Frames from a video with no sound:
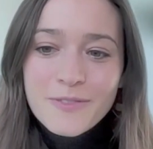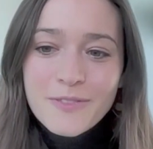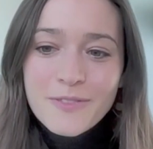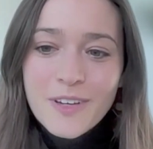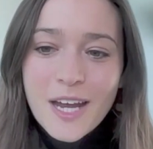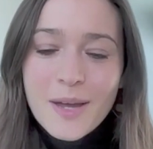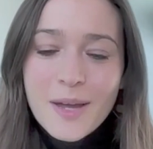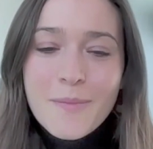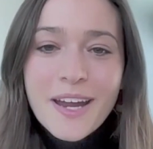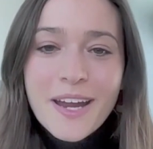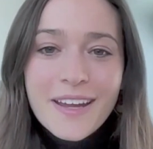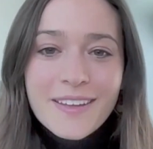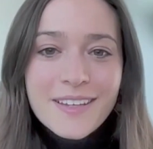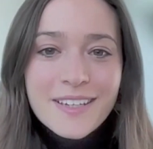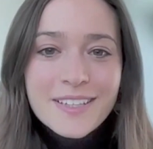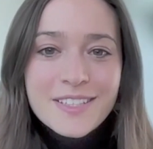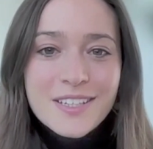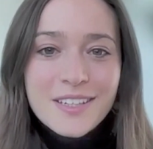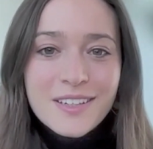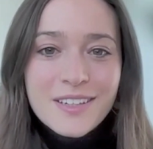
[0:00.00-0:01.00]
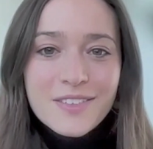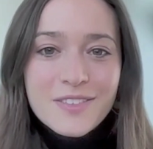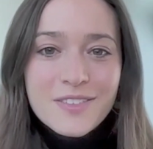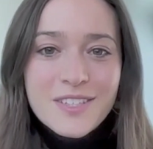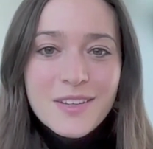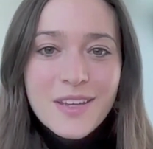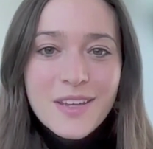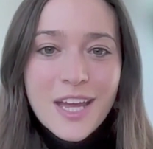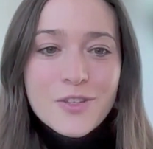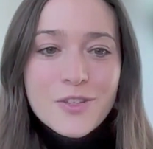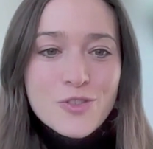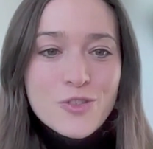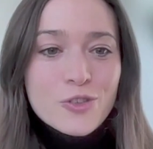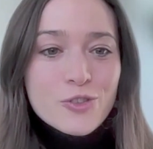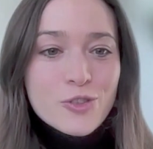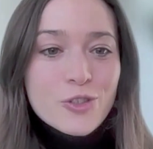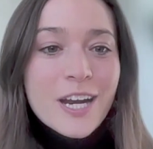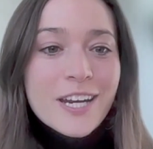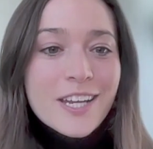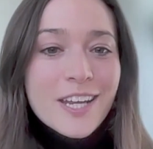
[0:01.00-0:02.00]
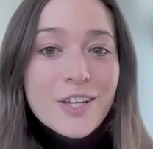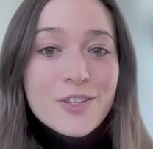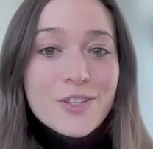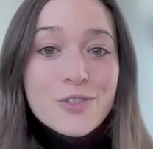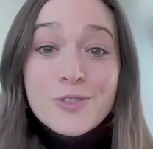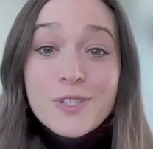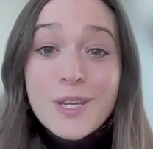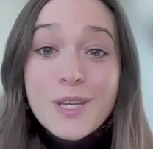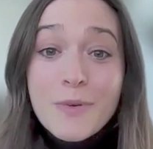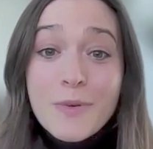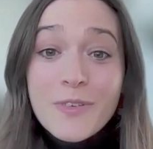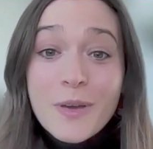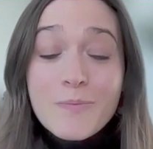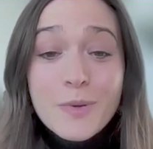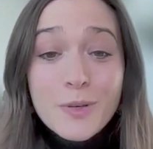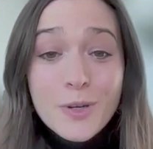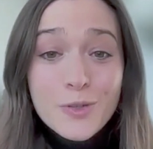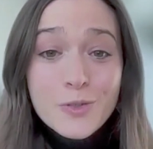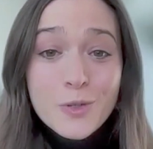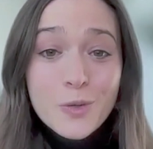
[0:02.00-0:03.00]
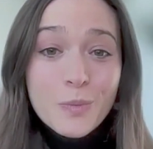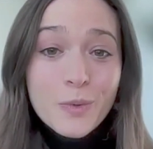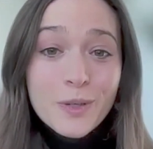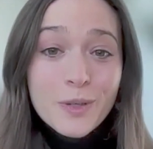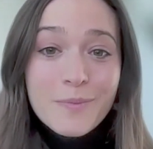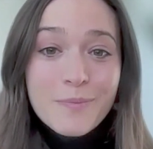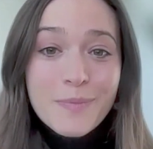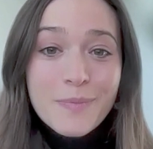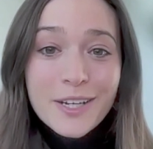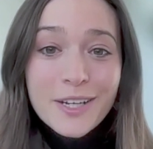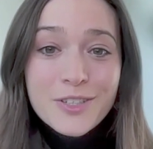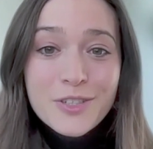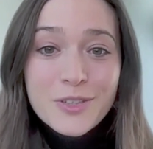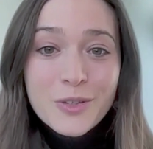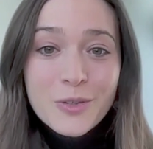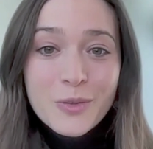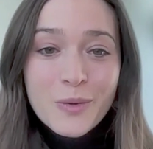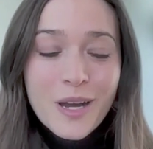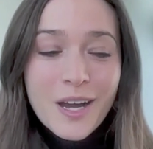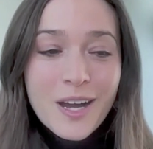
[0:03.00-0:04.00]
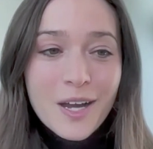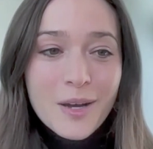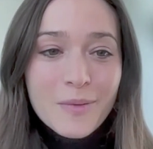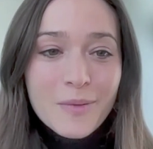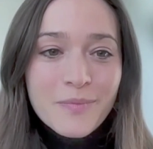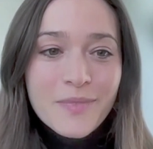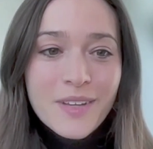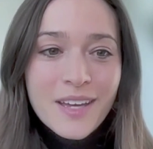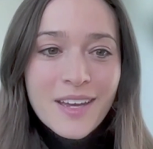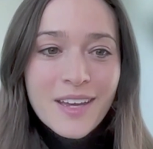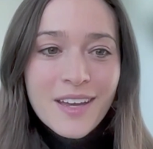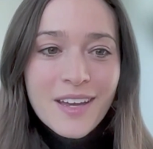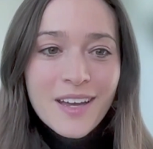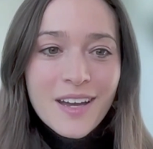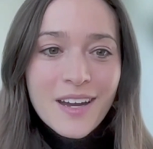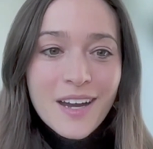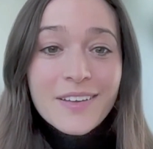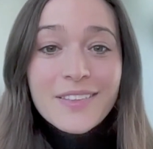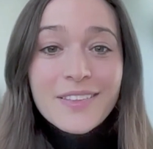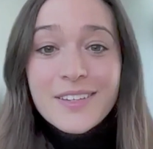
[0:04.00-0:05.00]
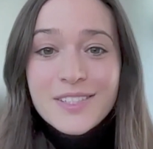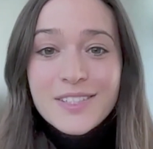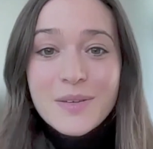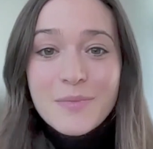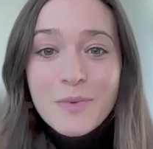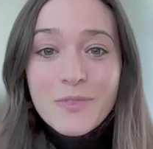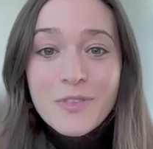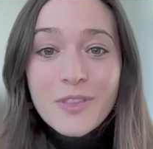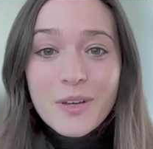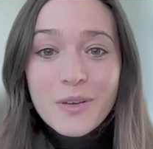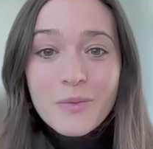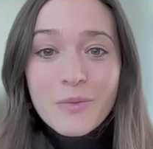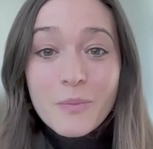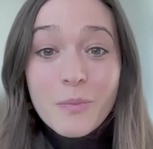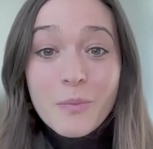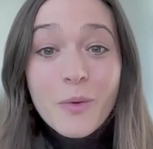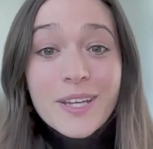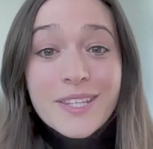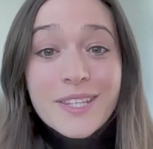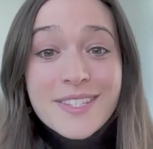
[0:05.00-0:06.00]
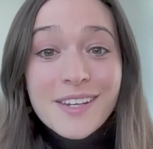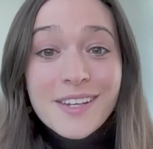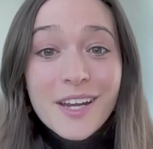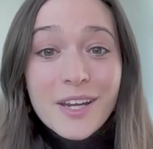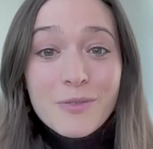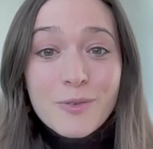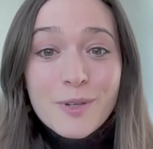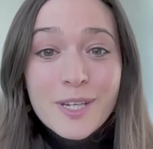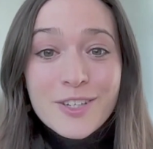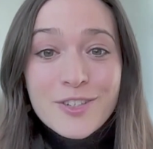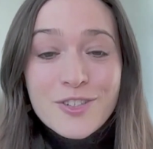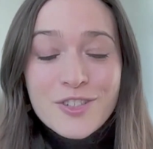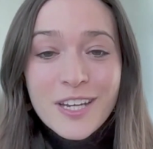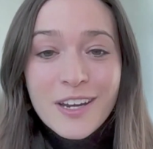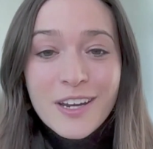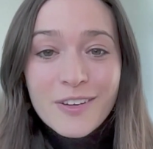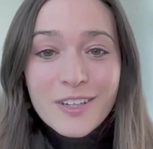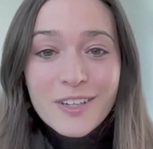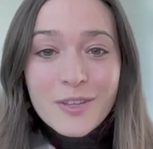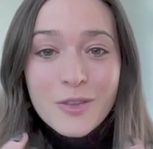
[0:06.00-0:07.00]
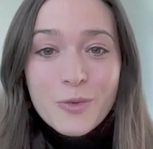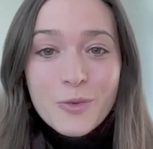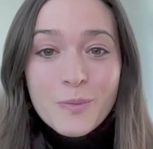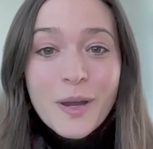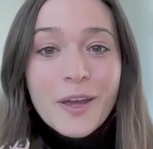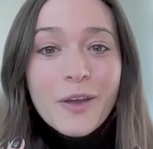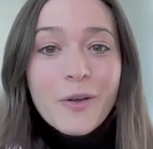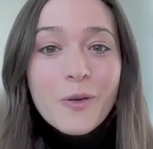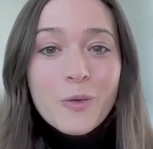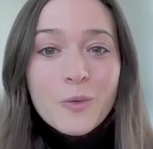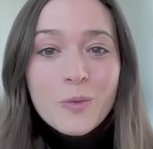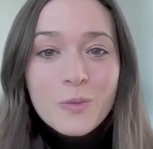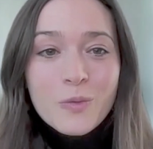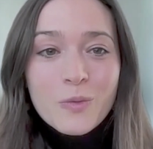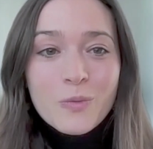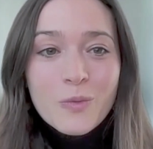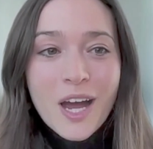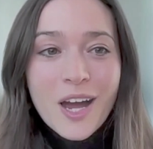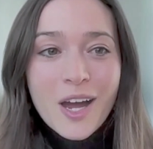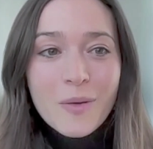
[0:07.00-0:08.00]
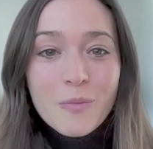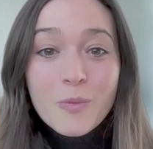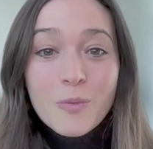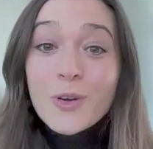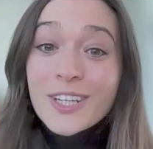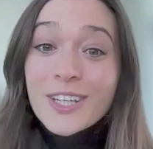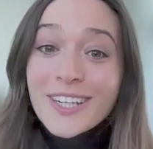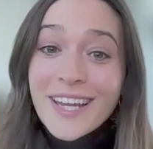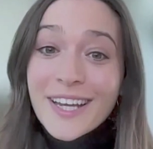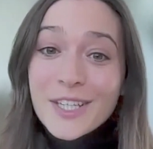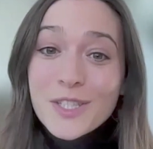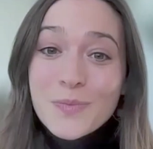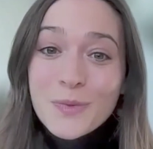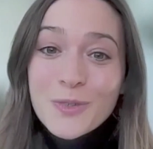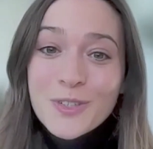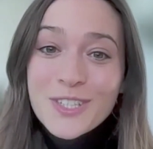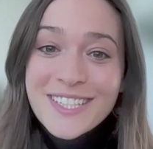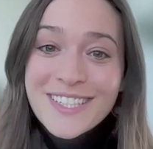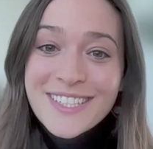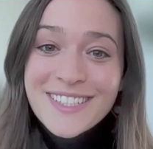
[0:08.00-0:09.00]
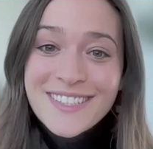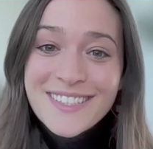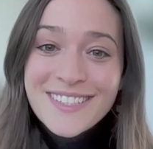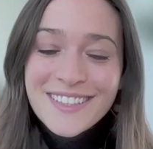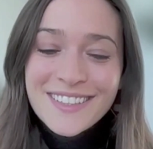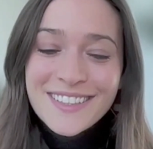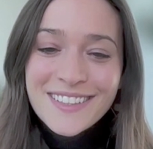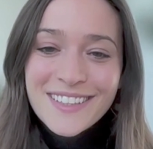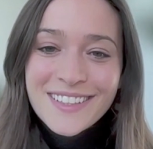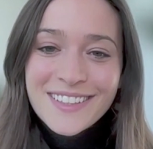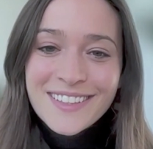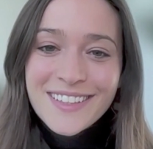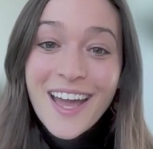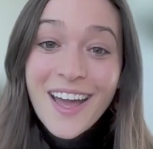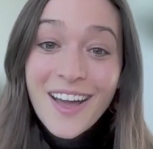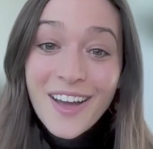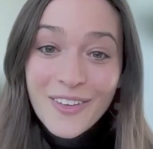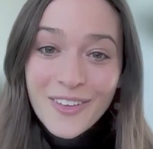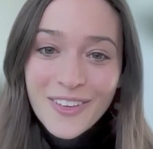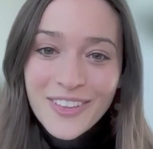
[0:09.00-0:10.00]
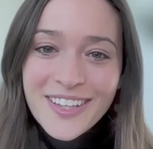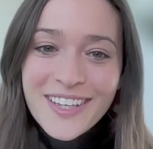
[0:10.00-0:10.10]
I may, I'd like to try to answer some of it, but also bring it back to I think some of the points that Irene shared, and through my own work and expertise in health,